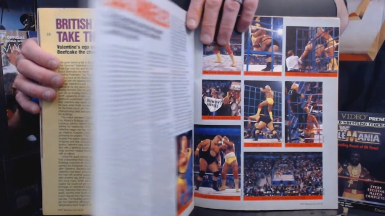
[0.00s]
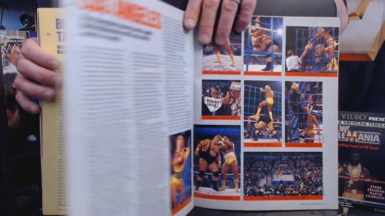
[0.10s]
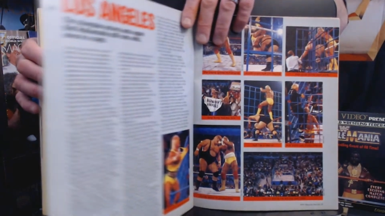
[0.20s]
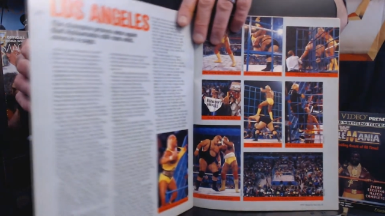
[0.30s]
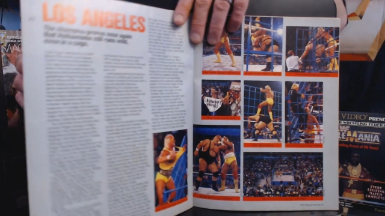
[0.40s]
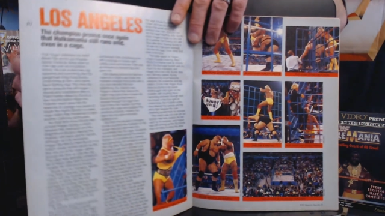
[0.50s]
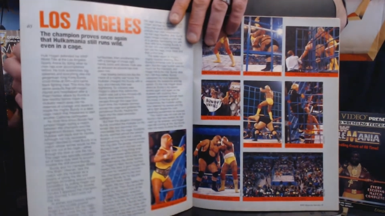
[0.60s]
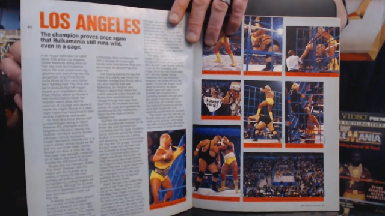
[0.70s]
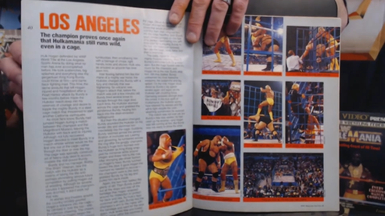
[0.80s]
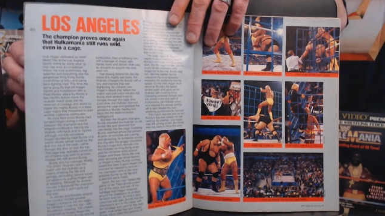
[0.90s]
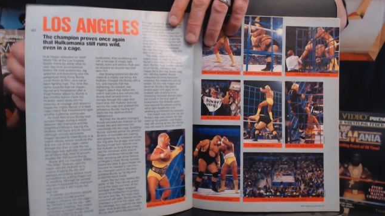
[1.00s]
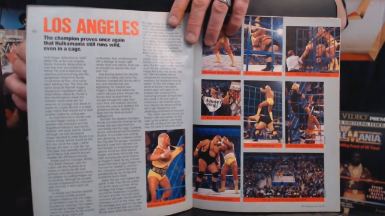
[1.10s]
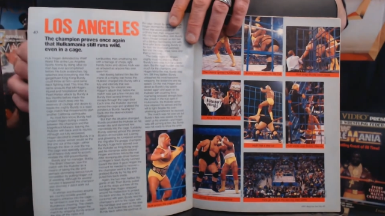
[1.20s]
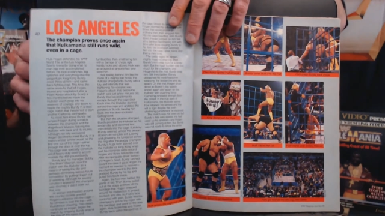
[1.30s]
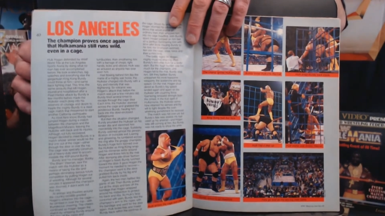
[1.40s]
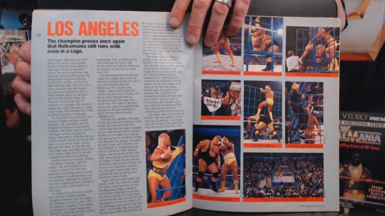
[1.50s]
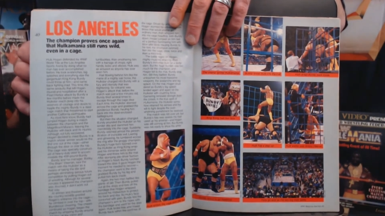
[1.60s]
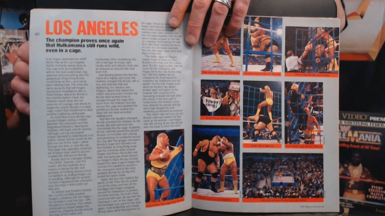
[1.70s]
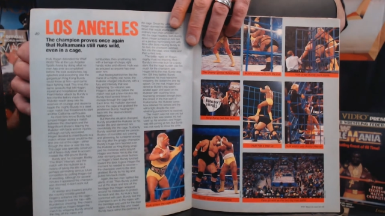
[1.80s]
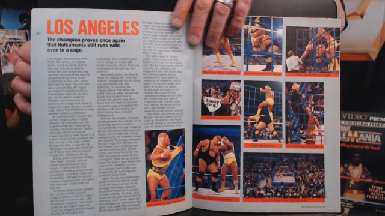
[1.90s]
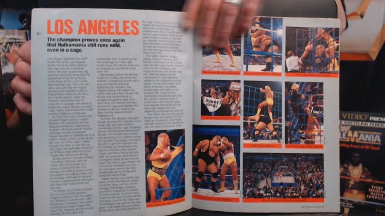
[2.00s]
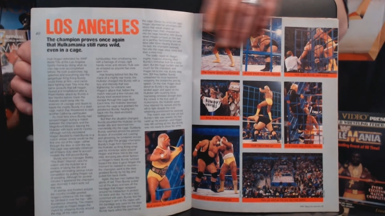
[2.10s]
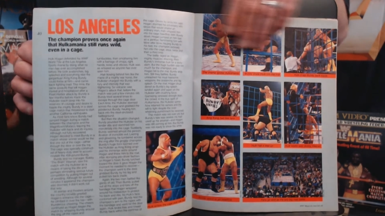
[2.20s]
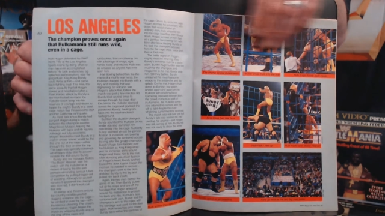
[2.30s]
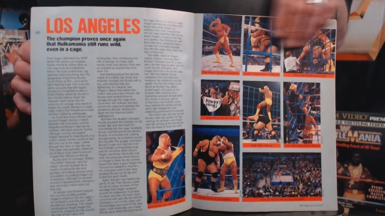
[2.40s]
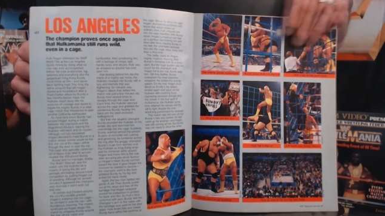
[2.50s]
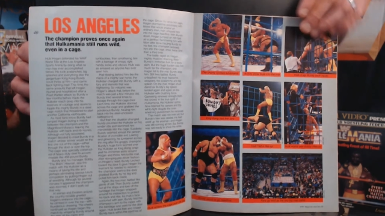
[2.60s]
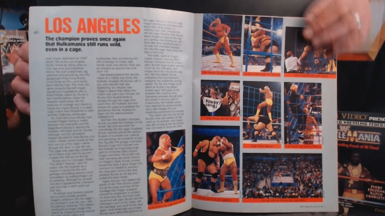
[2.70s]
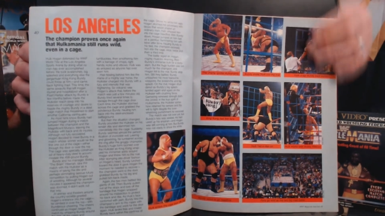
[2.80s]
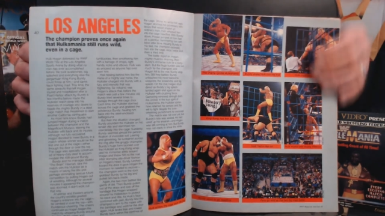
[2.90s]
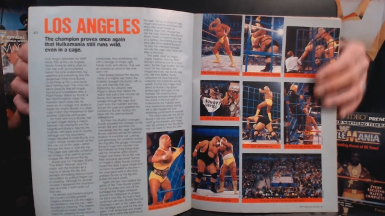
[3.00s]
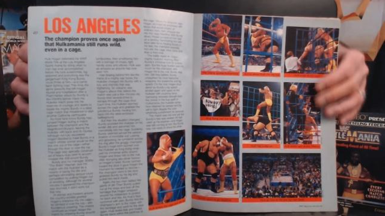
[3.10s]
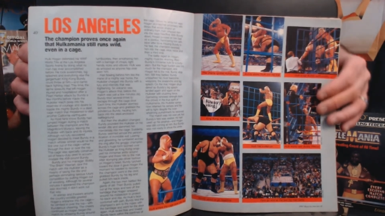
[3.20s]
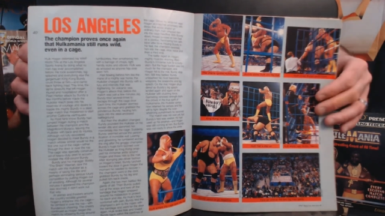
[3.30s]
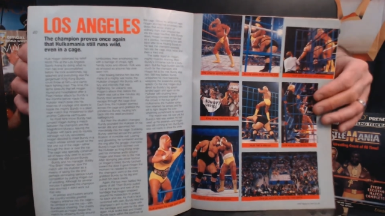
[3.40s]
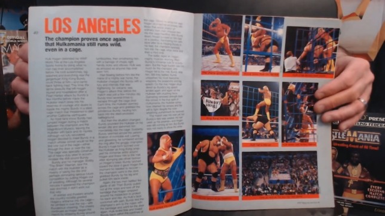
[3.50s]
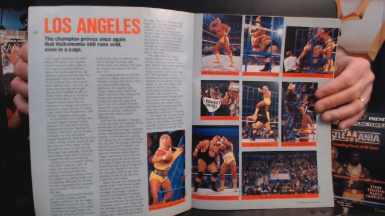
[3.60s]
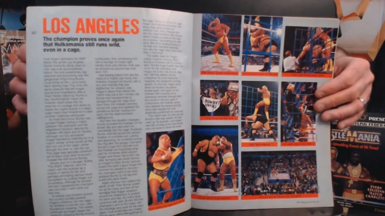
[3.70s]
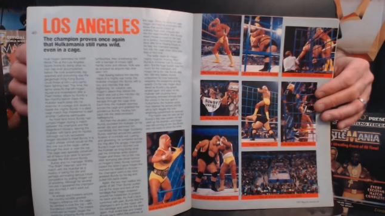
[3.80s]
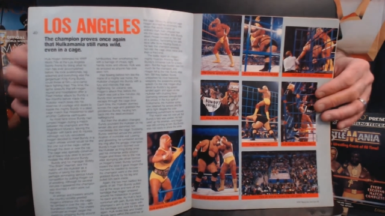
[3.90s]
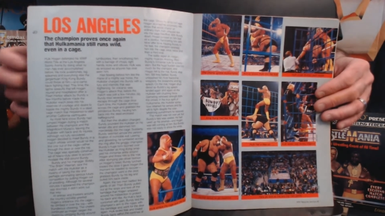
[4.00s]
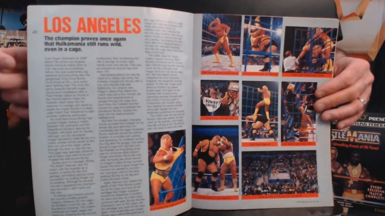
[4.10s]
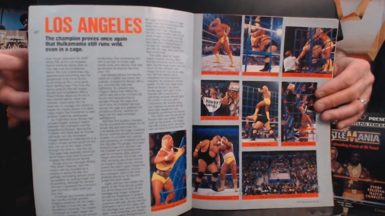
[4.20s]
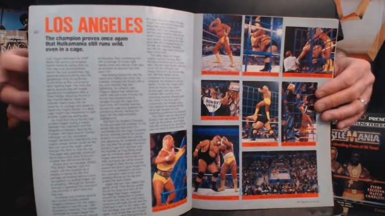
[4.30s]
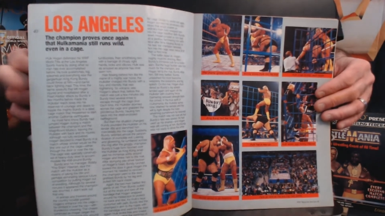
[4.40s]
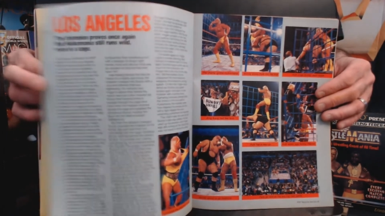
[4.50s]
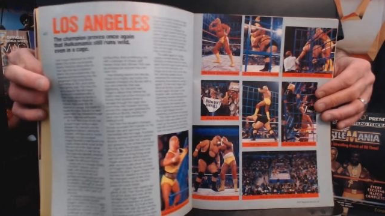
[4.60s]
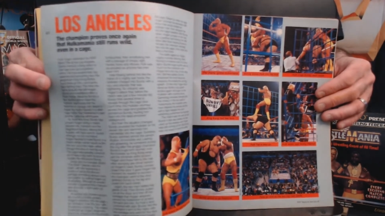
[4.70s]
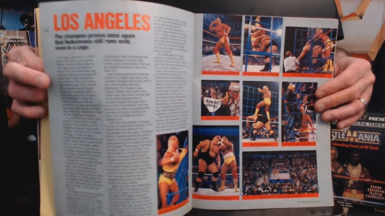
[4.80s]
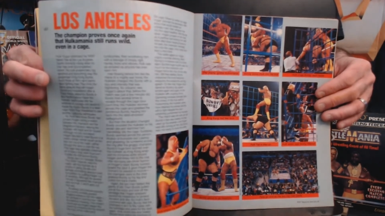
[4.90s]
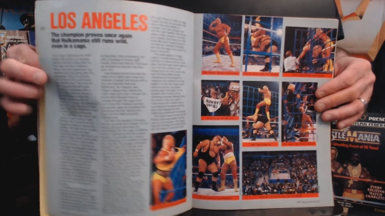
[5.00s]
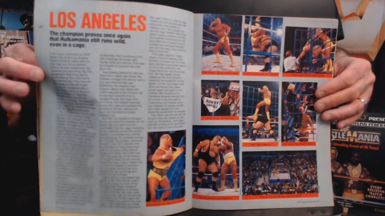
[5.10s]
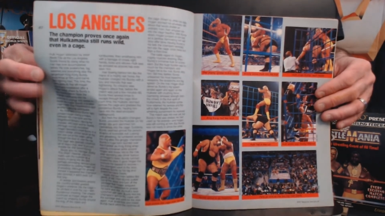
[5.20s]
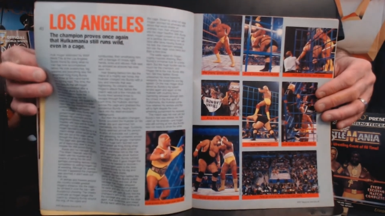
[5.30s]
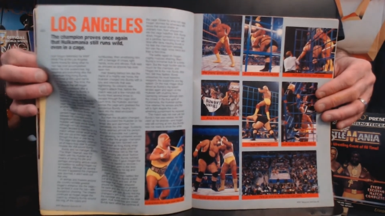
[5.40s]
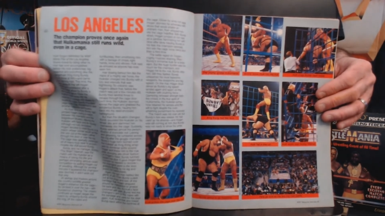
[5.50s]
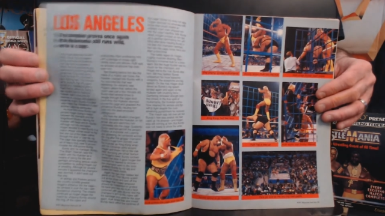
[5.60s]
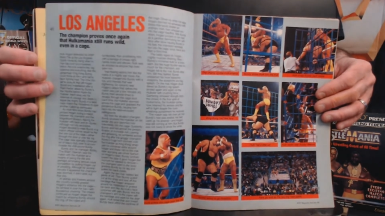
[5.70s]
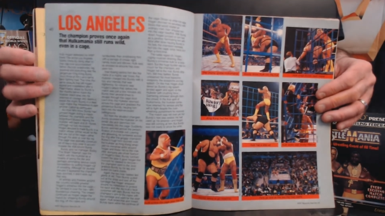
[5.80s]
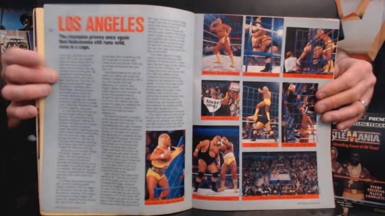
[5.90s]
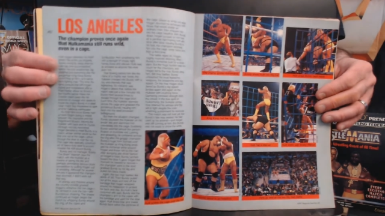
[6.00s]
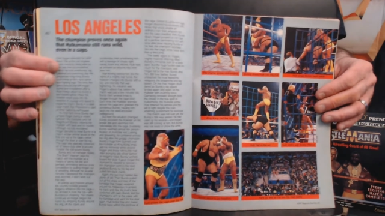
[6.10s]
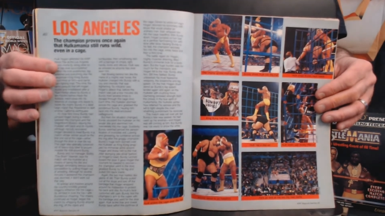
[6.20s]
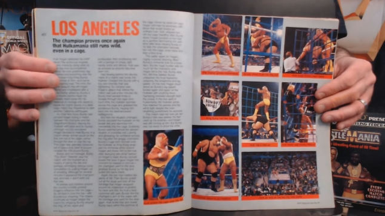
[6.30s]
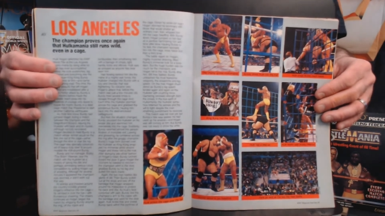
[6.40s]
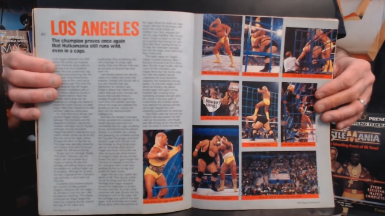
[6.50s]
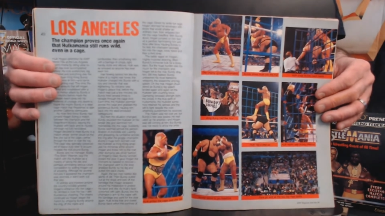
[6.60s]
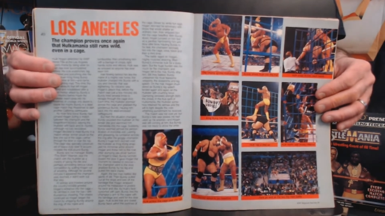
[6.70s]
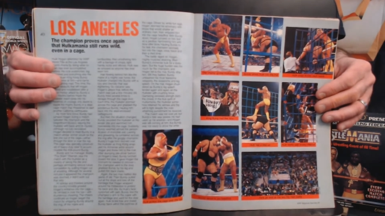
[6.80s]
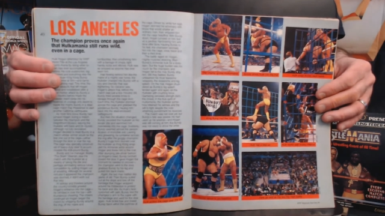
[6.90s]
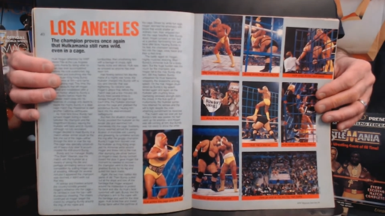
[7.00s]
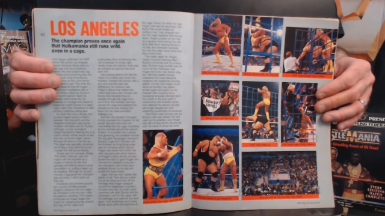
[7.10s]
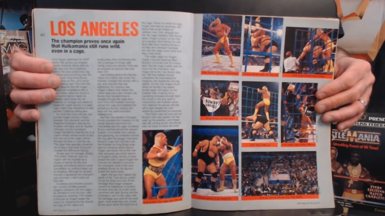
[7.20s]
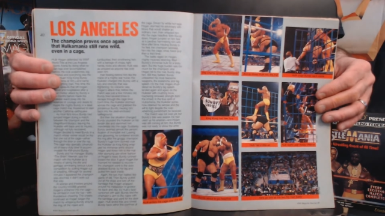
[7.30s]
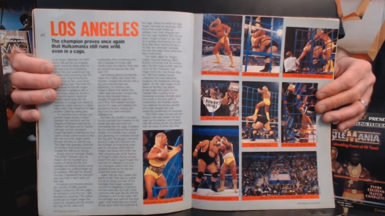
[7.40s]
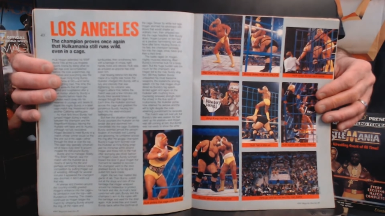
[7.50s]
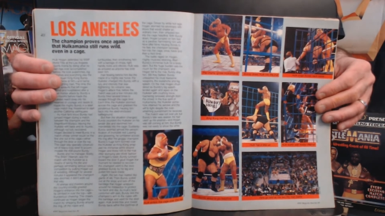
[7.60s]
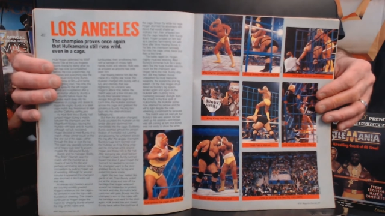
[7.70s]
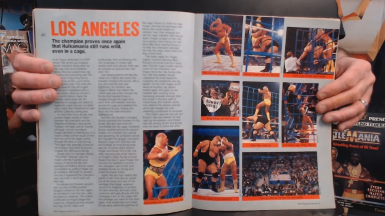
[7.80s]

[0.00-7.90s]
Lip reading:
Nobody's mouth can be seen.